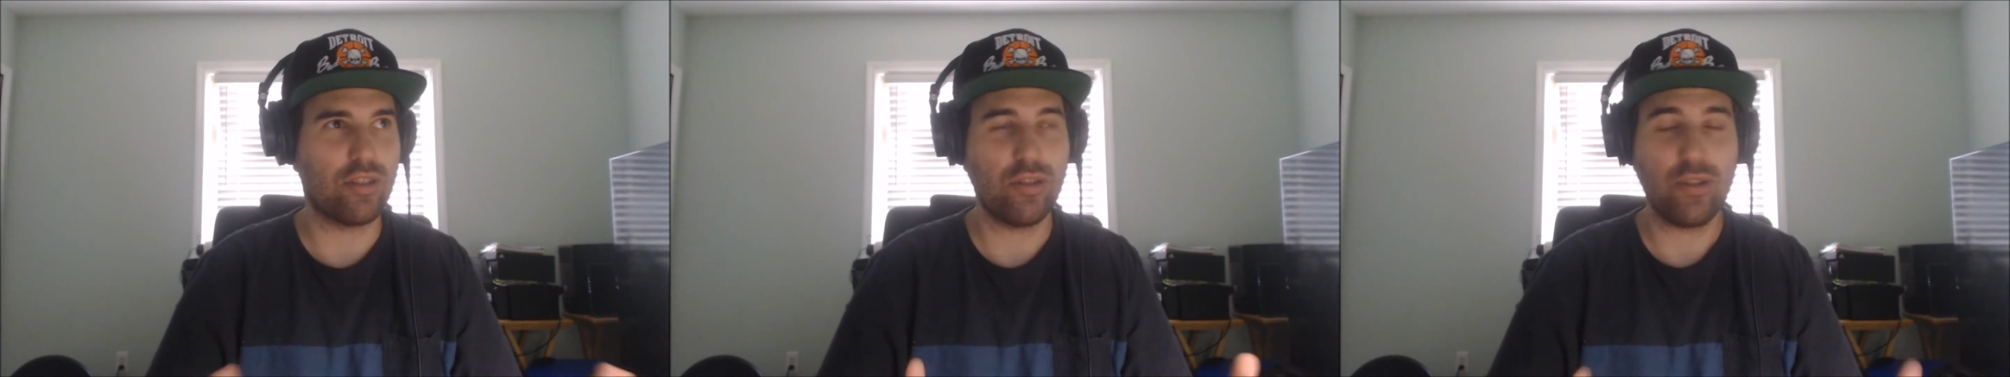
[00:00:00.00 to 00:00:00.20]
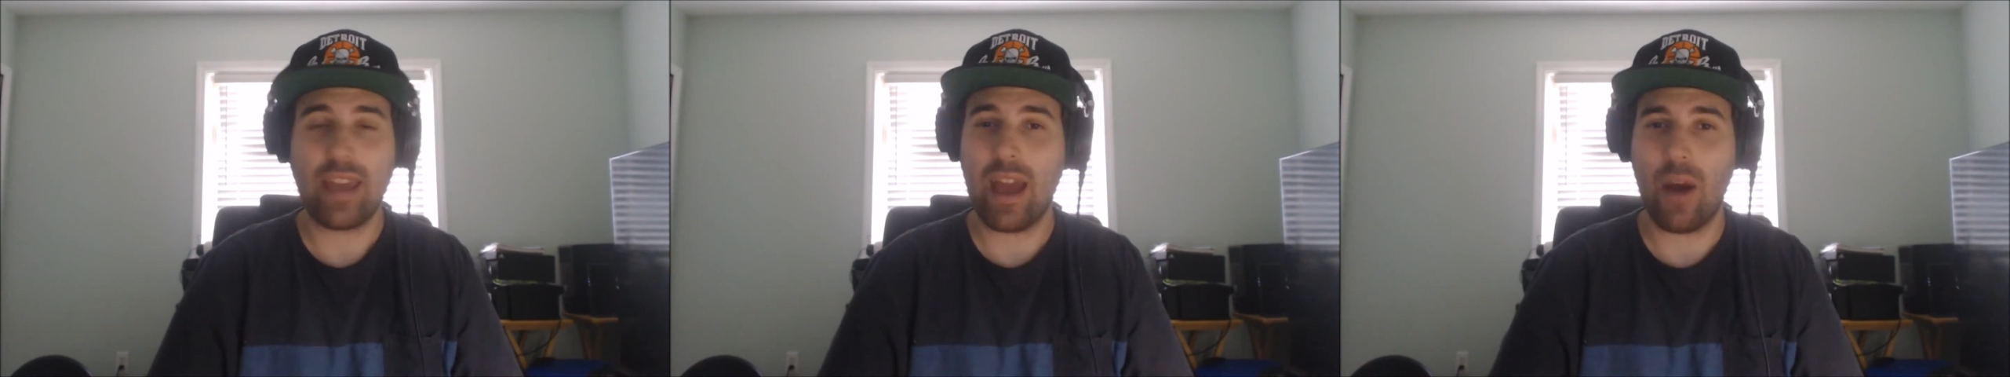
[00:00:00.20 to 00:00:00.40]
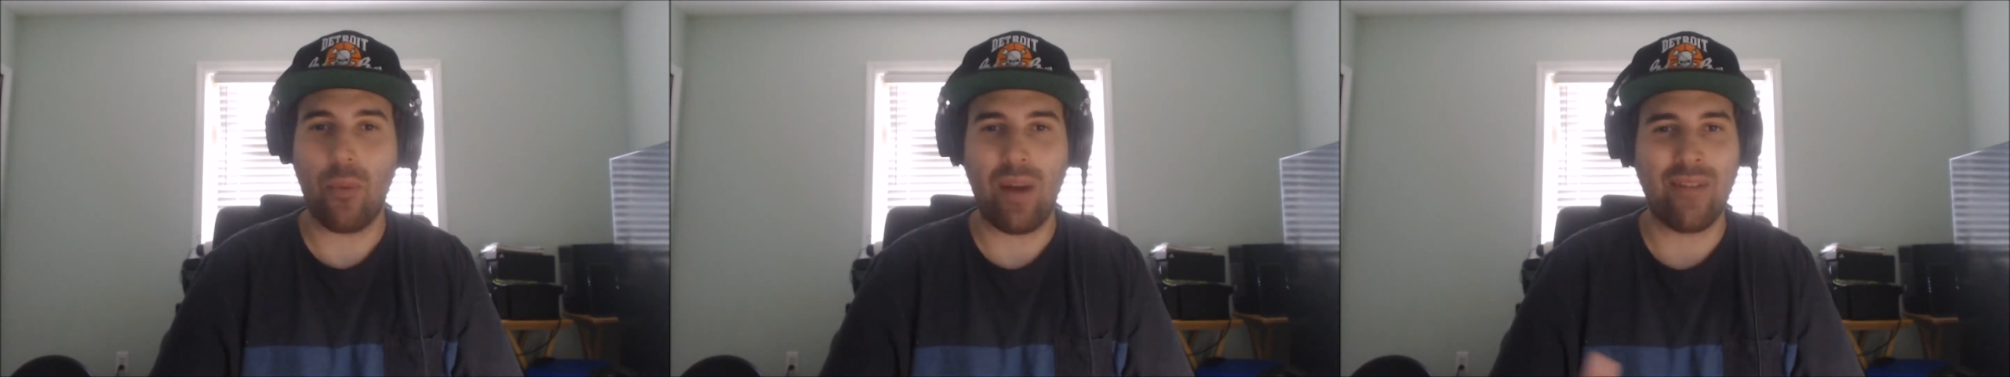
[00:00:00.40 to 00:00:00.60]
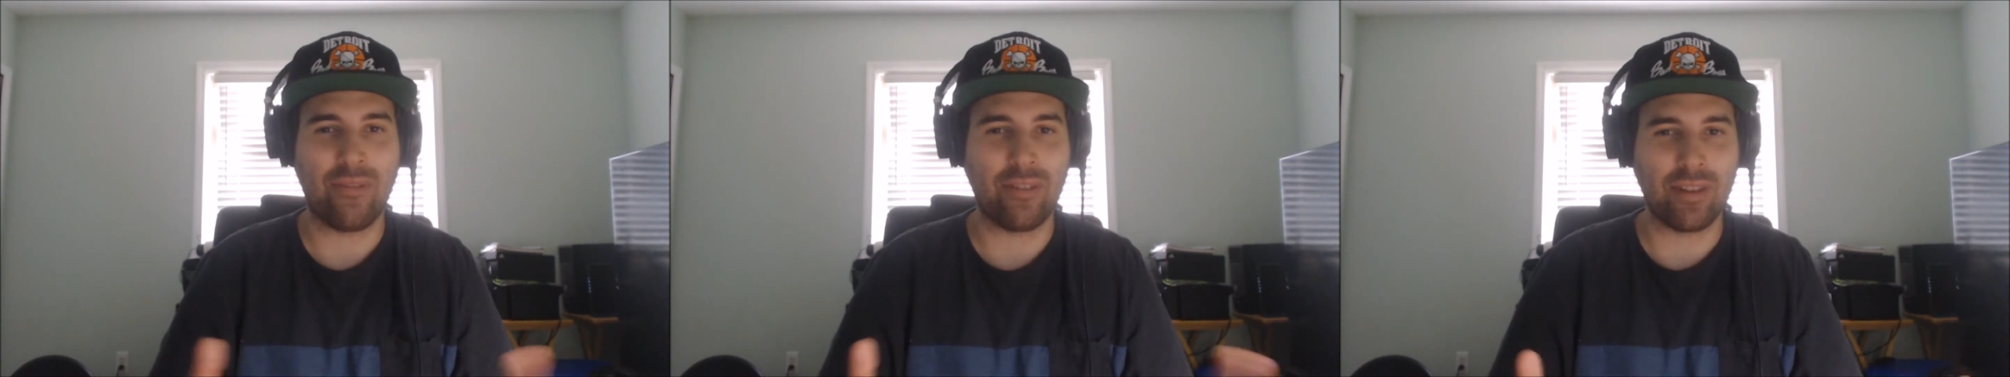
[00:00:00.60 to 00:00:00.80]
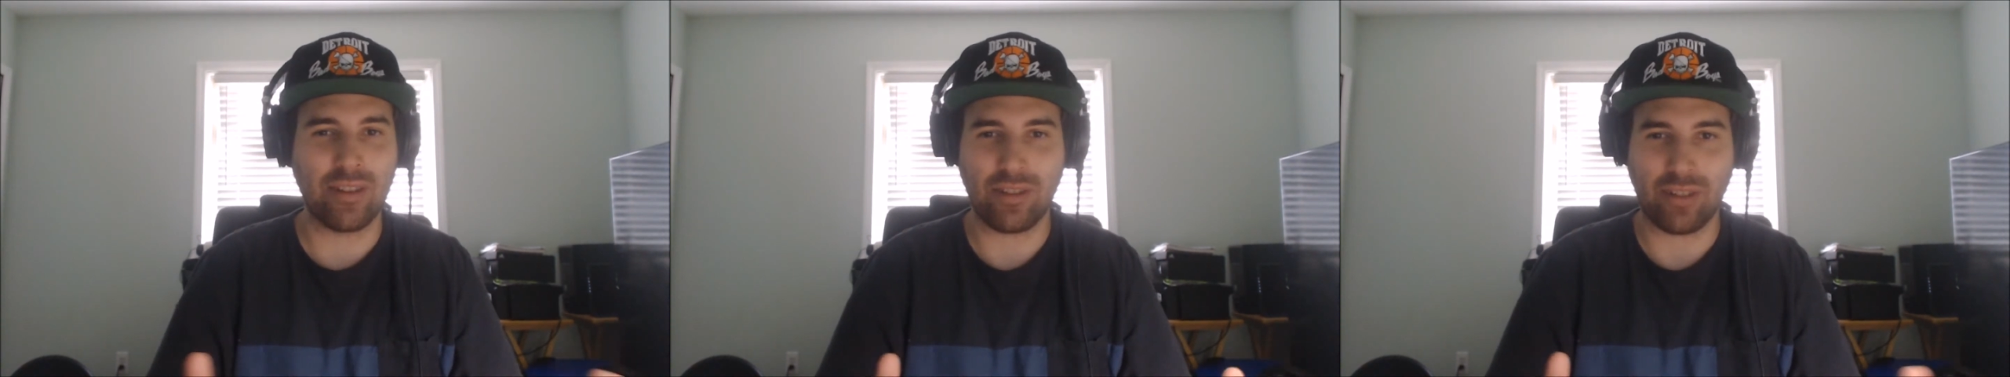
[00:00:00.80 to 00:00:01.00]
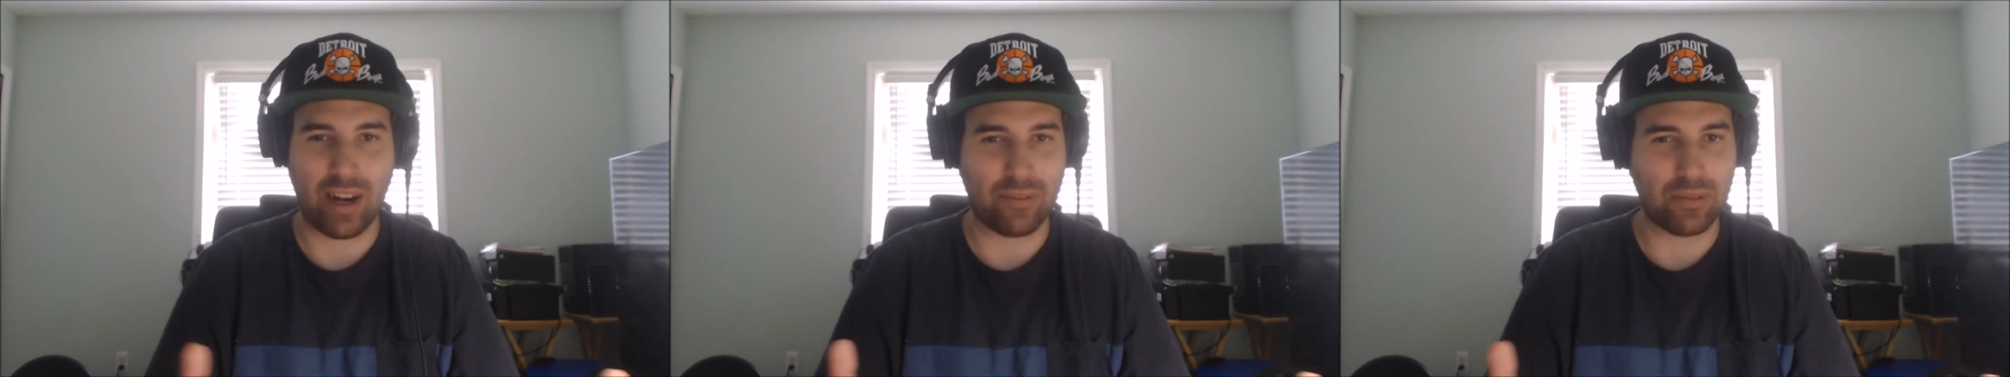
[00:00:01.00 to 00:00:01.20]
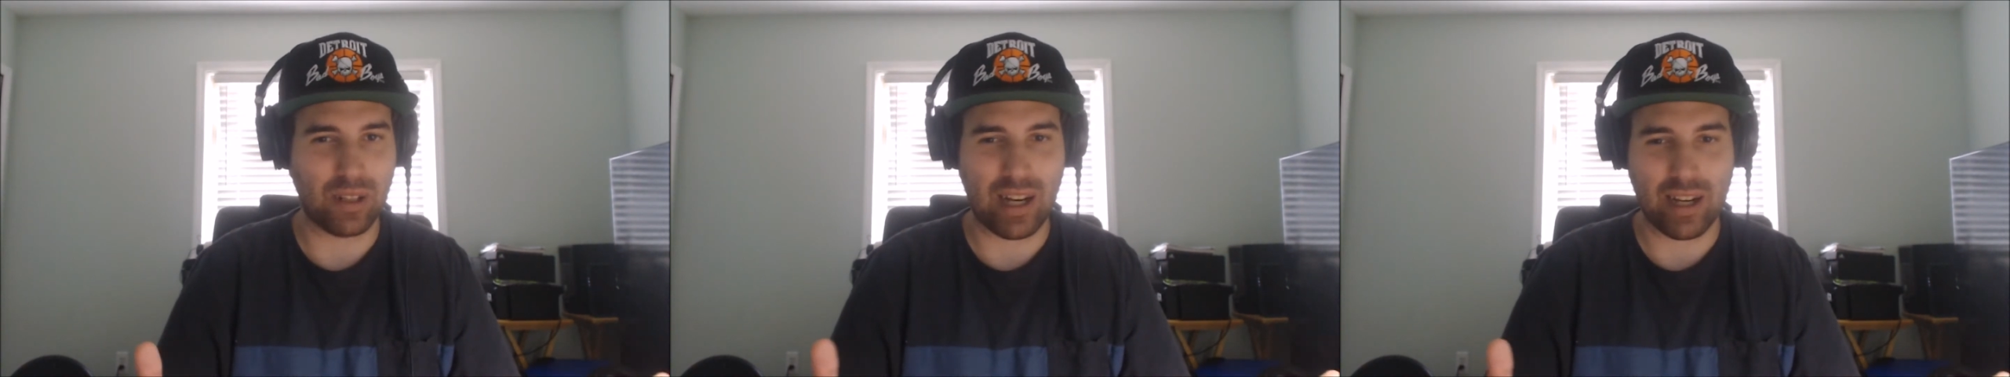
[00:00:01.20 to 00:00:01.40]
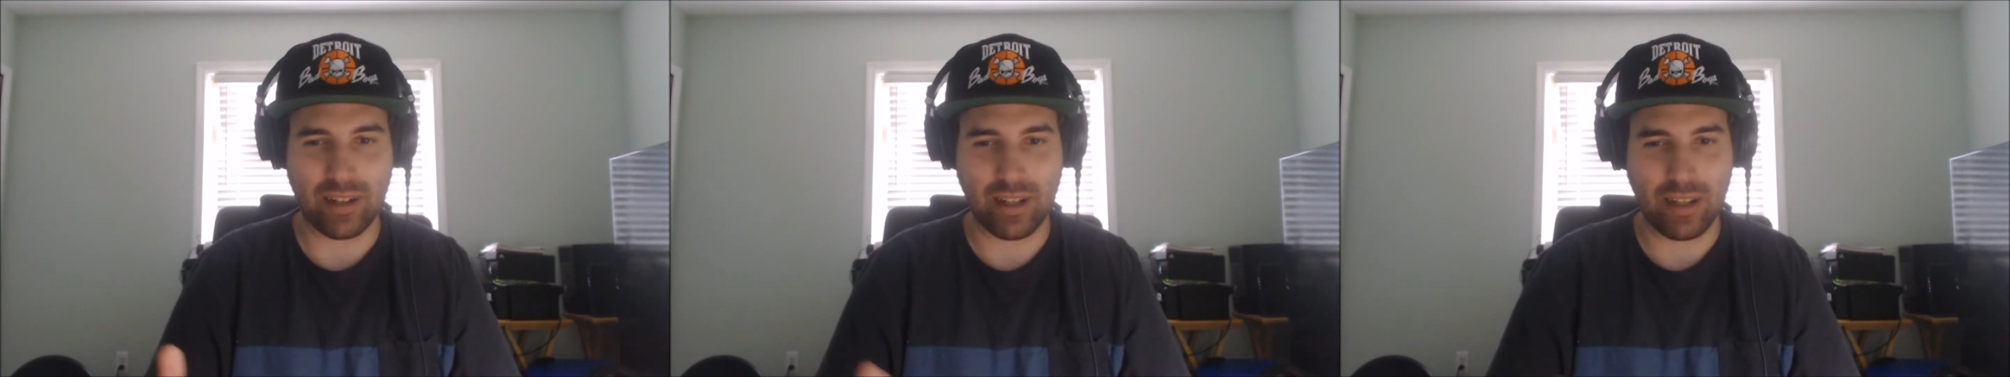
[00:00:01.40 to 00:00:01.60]
can't wait for this draft
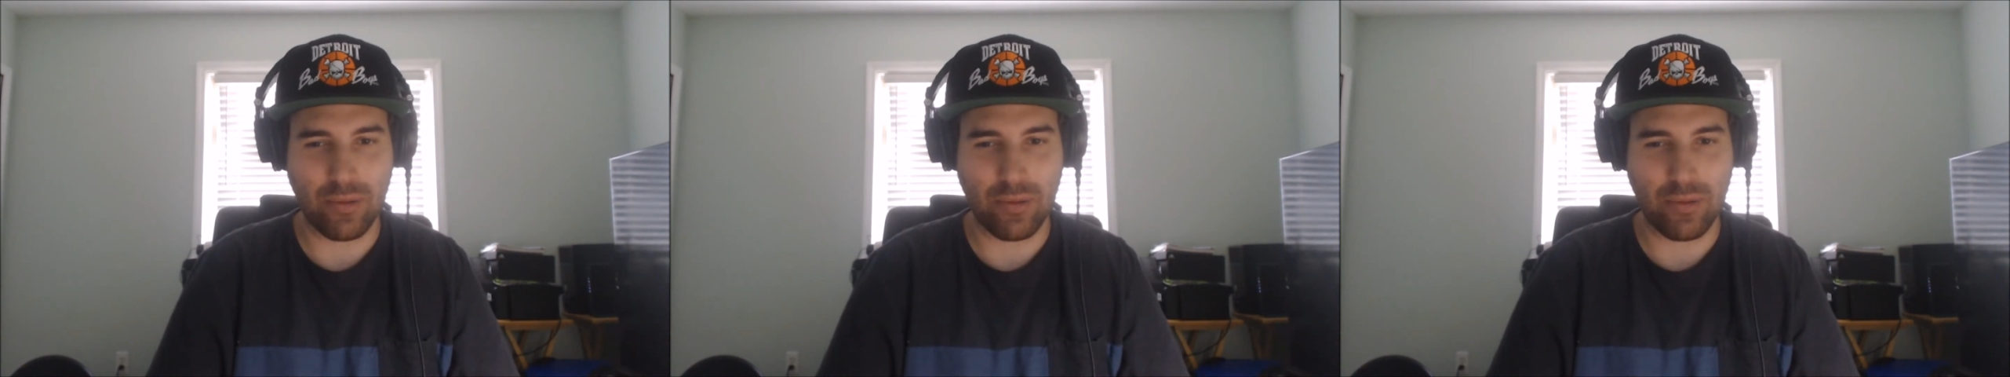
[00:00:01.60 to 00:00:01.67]
lottery.